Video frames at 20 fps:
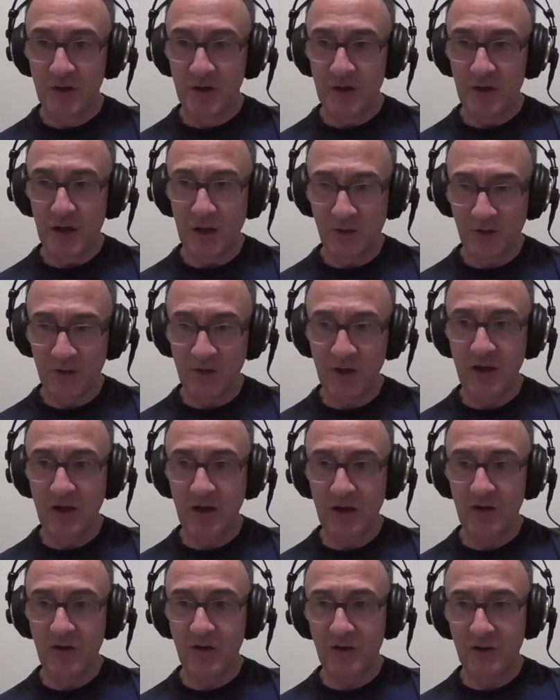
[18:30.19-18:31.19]
I think
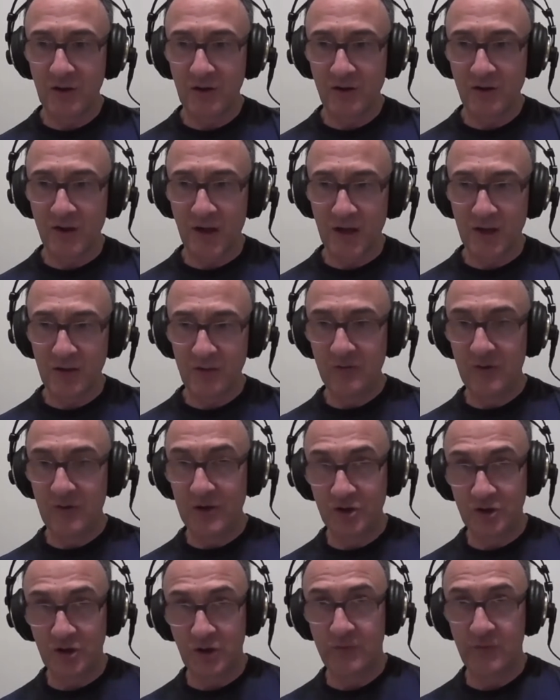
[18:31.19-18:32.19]
they
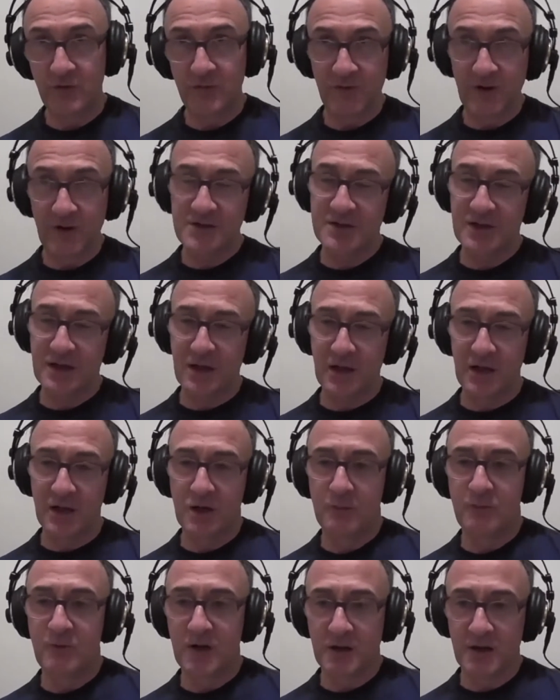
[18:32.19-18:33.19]
should have invested a little
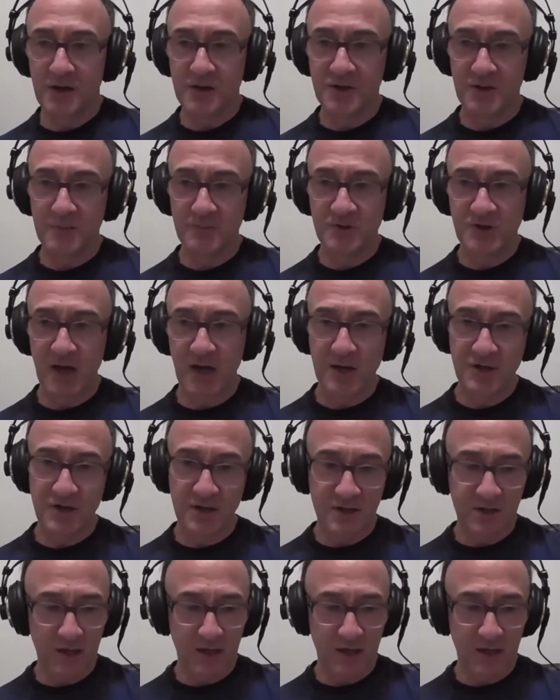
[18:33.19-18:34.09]
bit in some changes